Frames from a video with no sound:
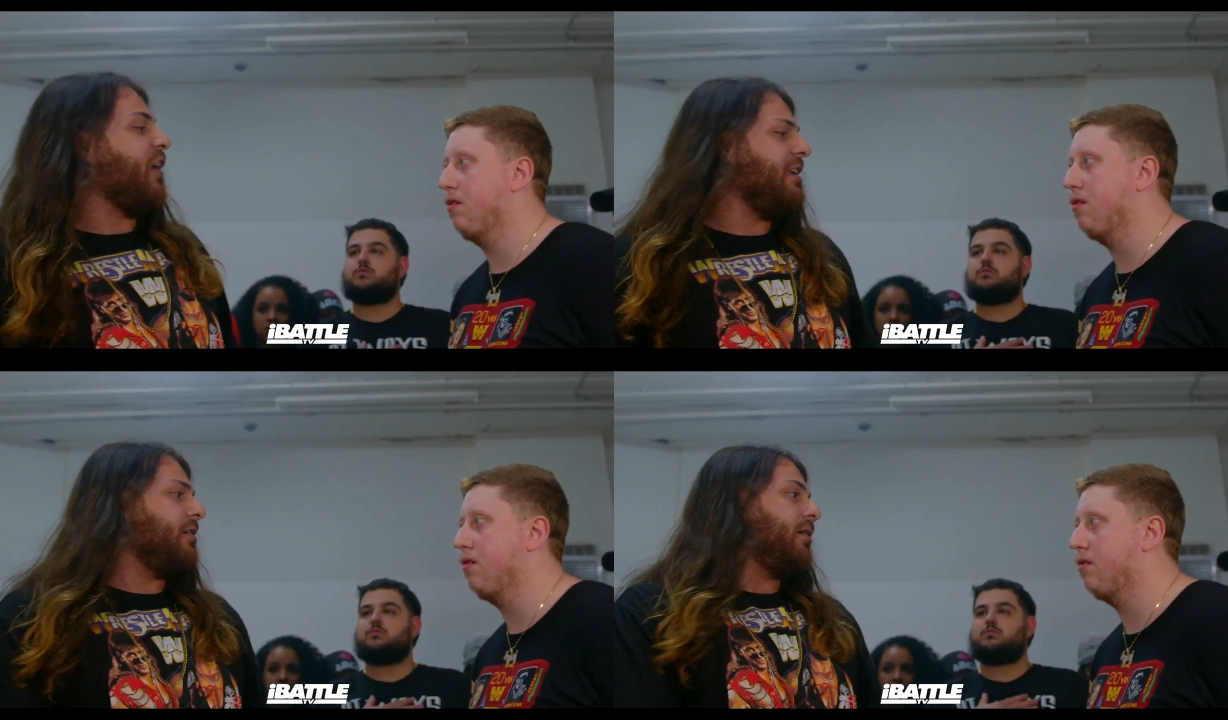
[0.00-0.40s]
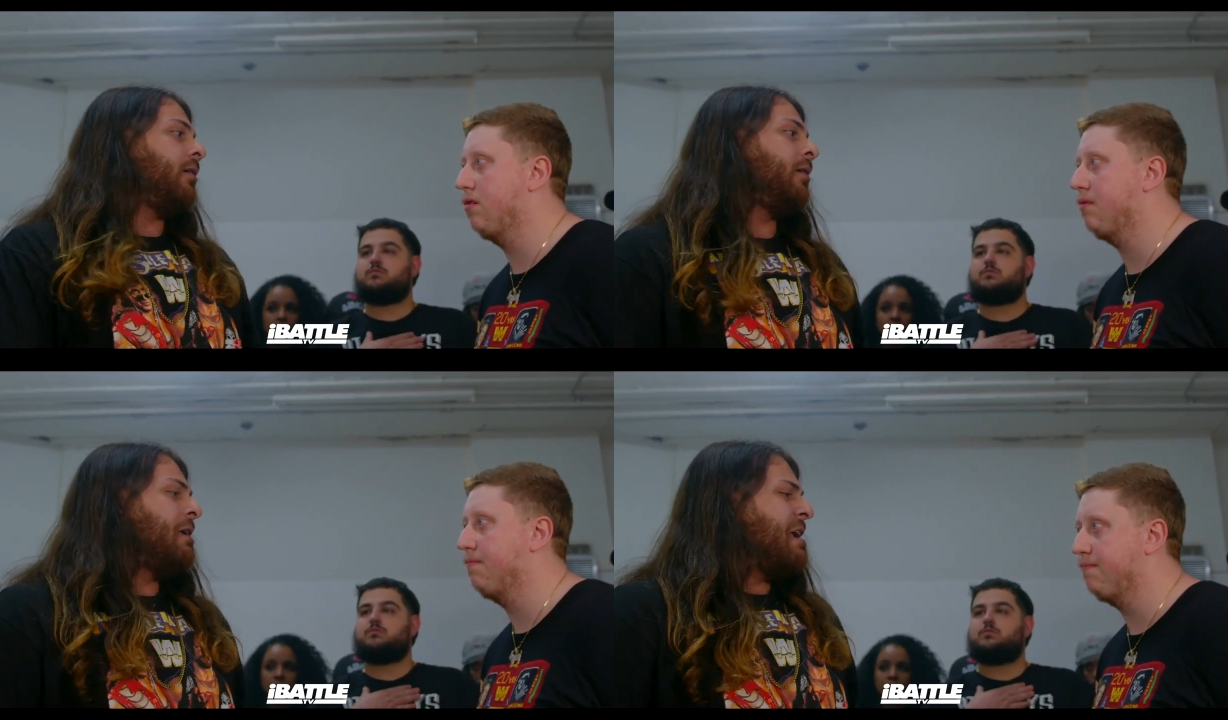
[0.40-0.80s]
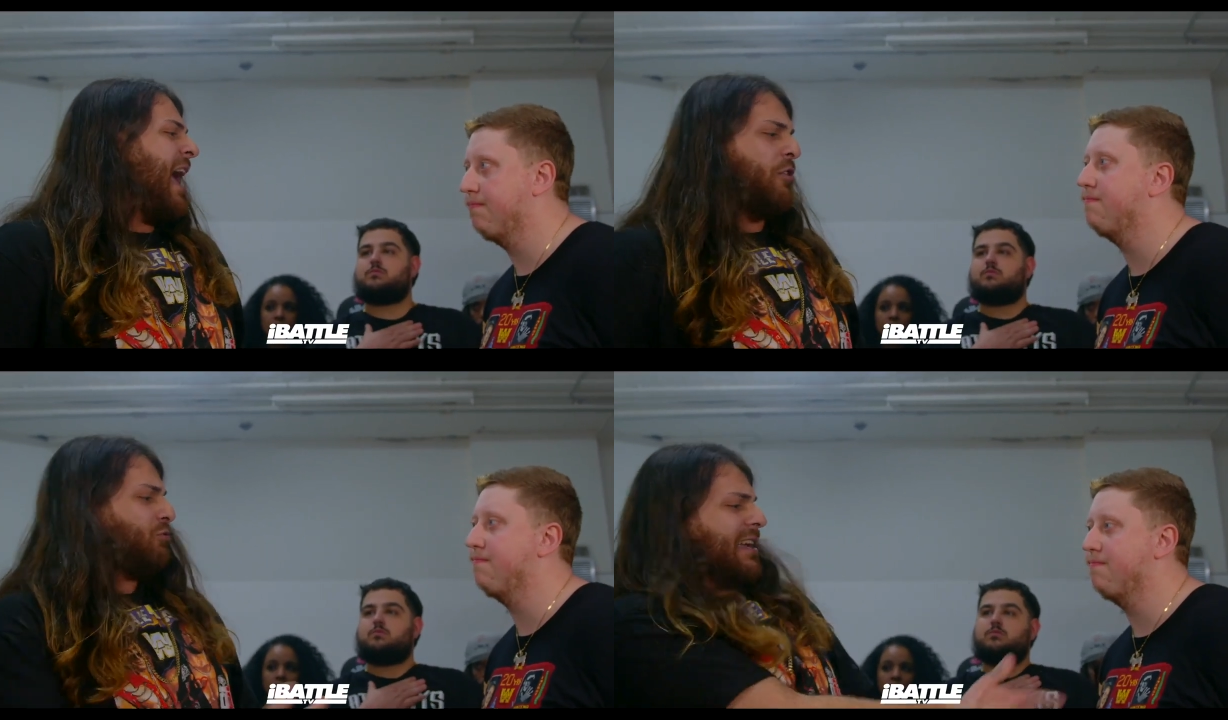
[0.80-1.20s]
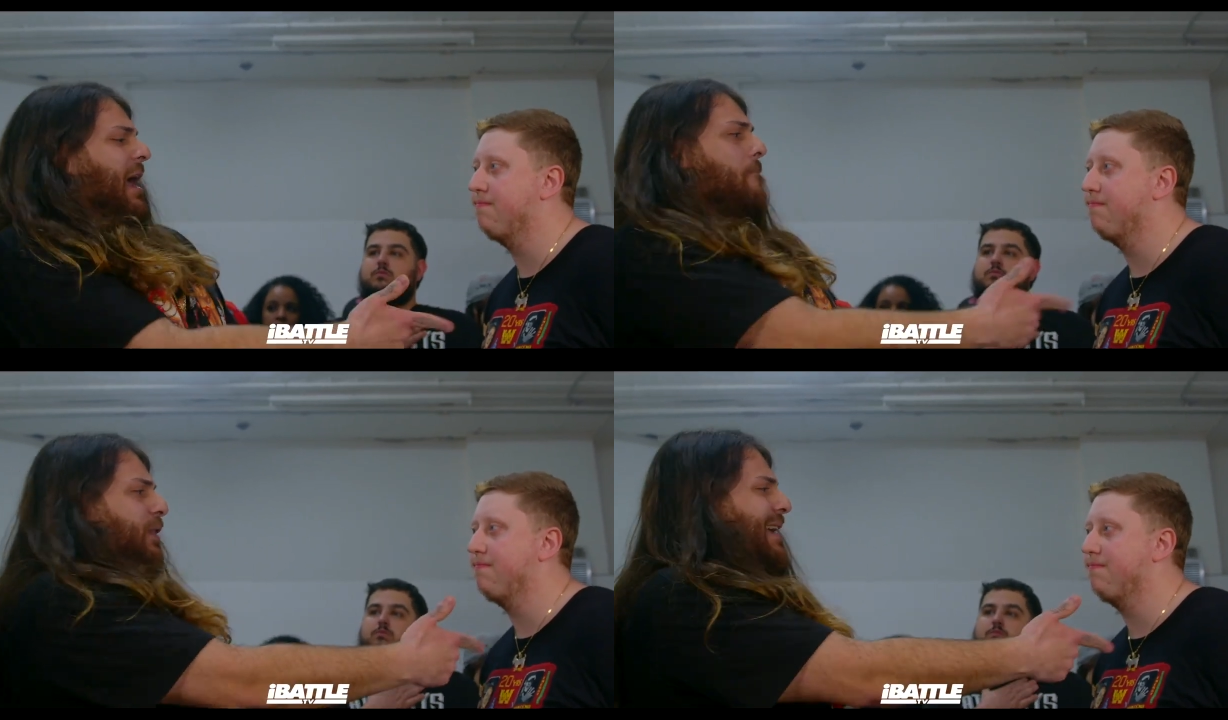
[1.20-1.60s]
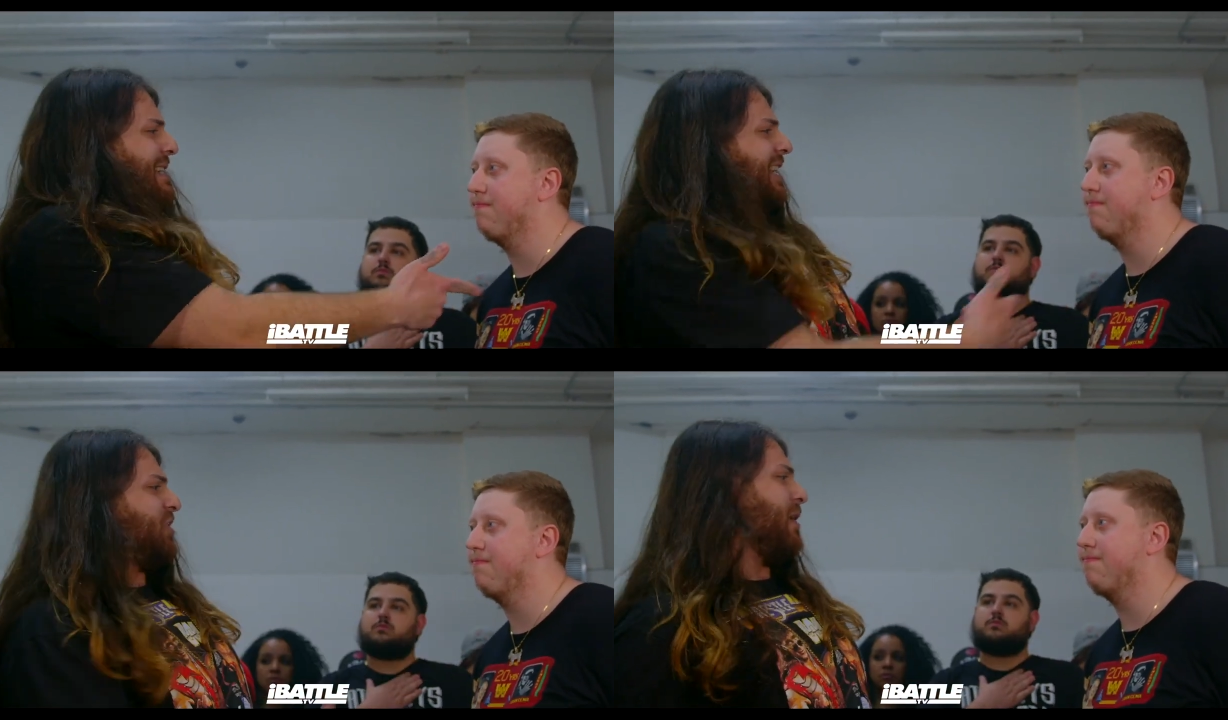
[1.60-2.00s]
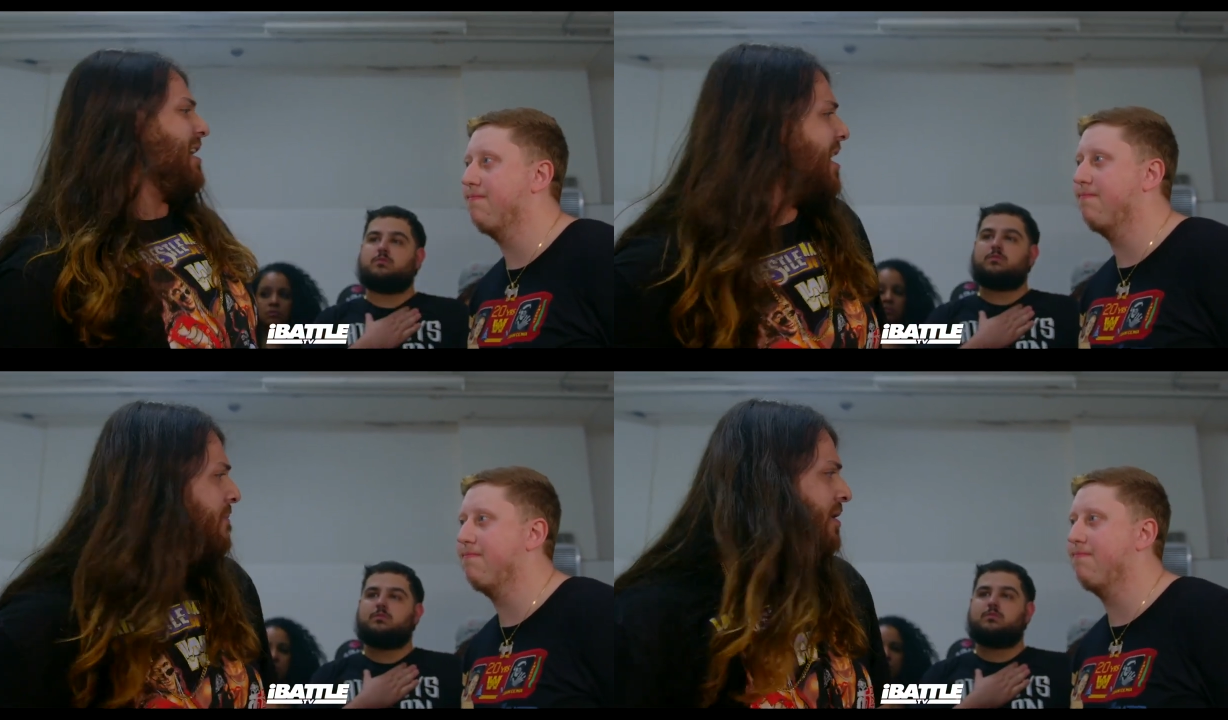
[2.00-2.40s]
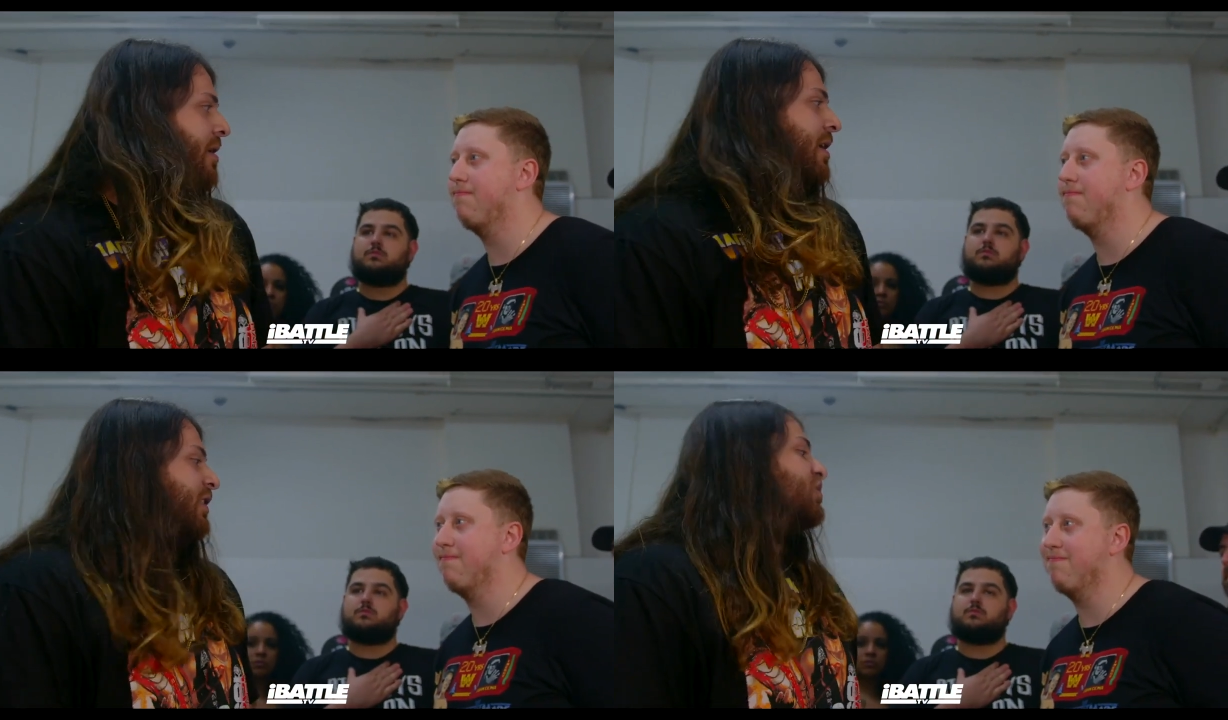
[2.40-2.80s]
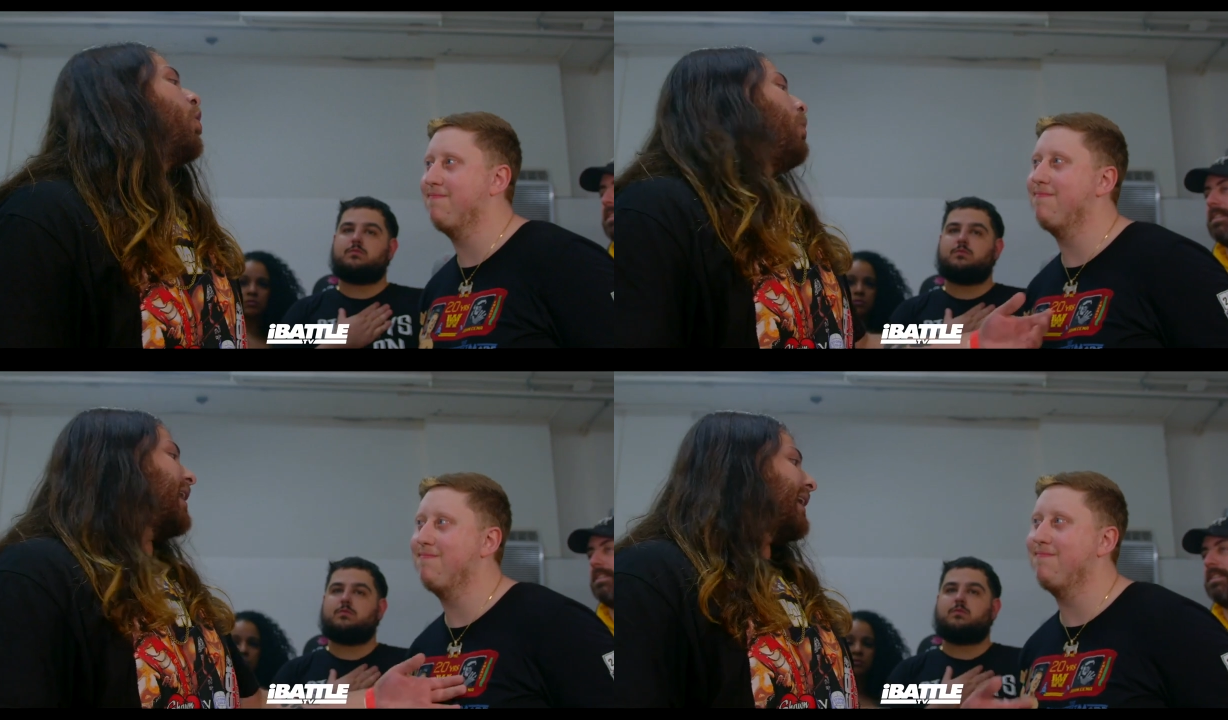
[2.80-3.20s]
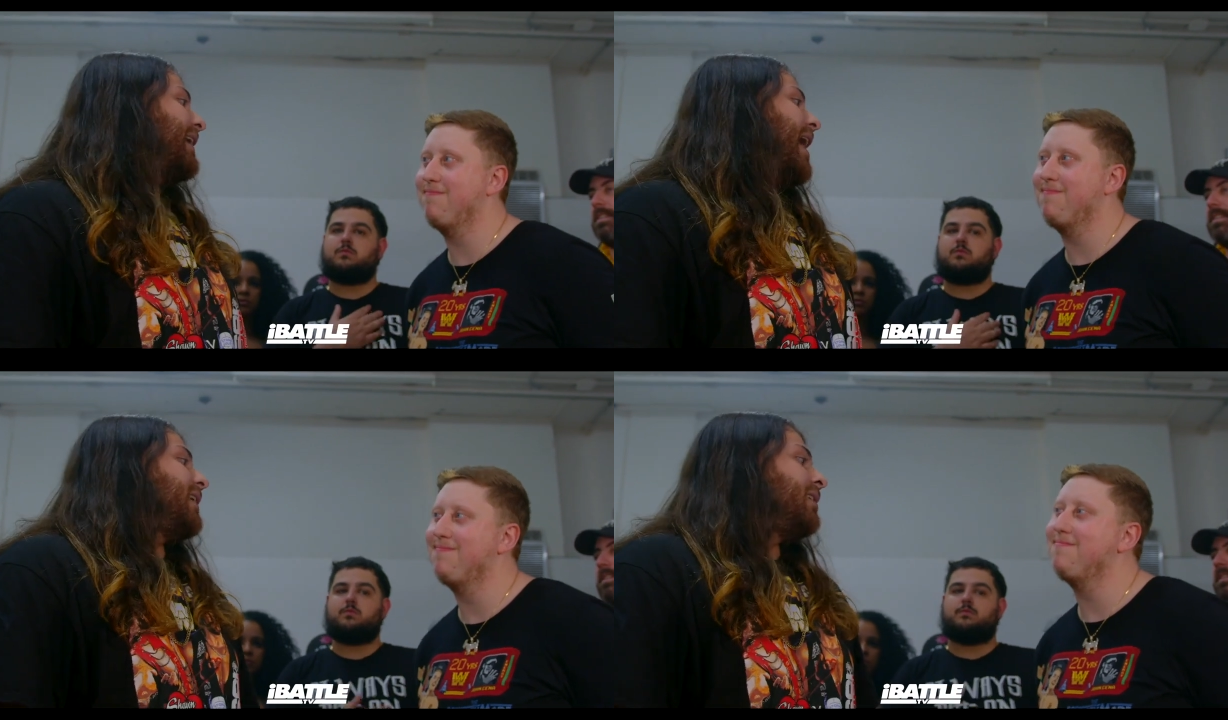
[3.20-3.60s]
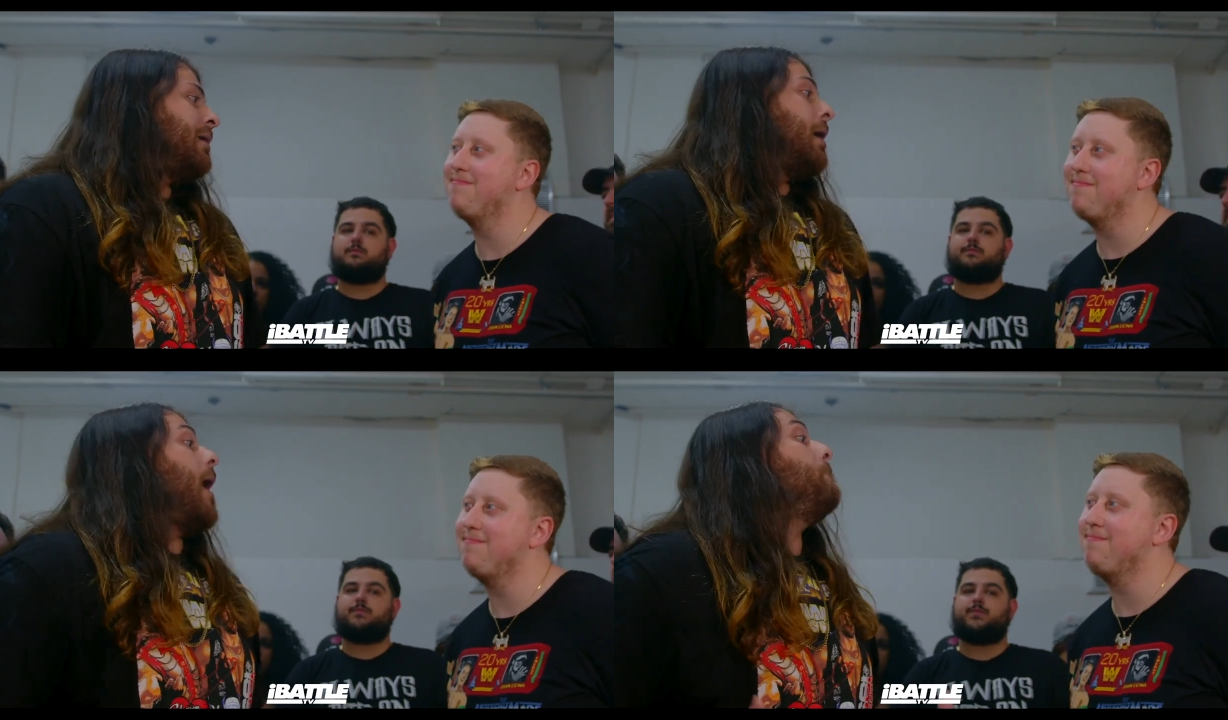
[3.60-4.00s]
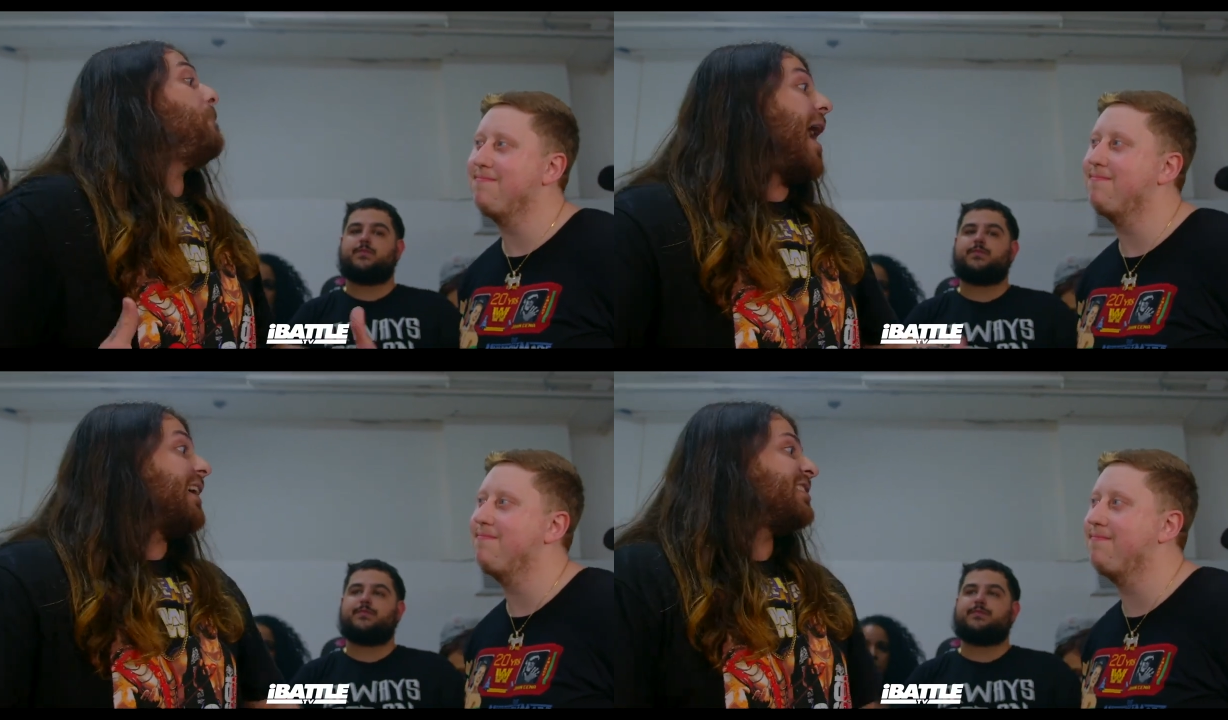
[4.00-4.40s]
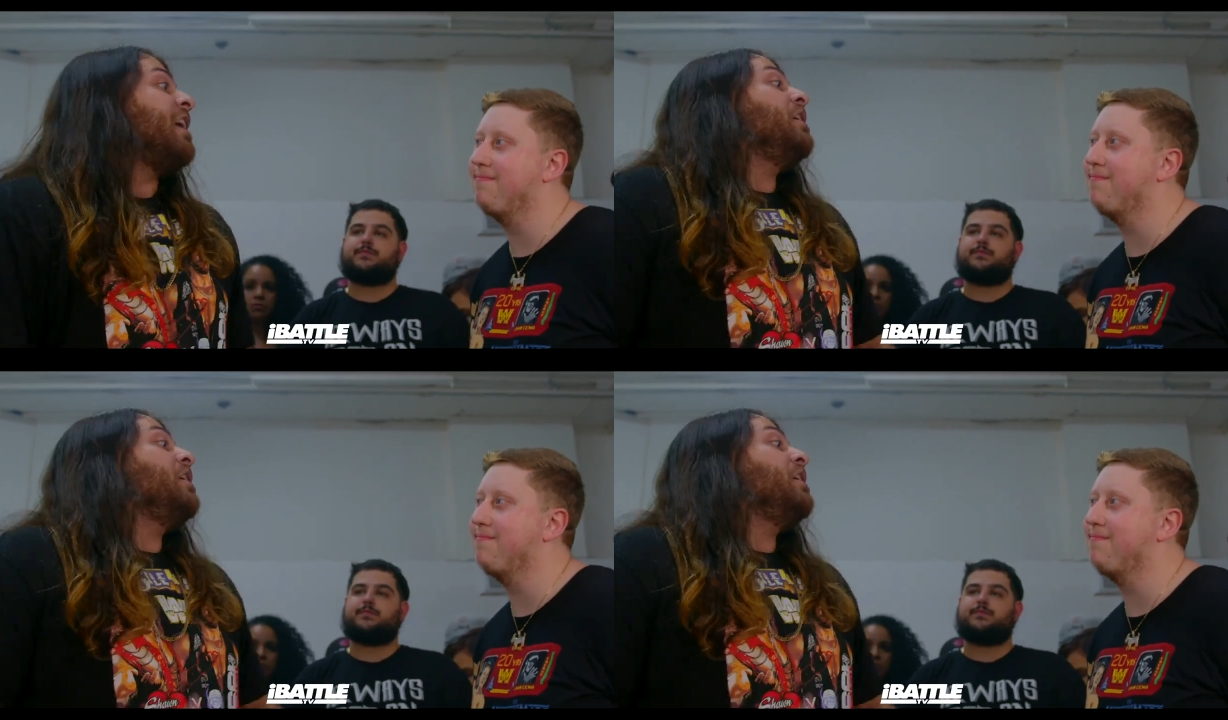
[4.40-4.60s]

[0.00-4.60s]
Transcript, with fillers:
Speaker 1: Vader. And you think I'm playing this with him? So what I got? A box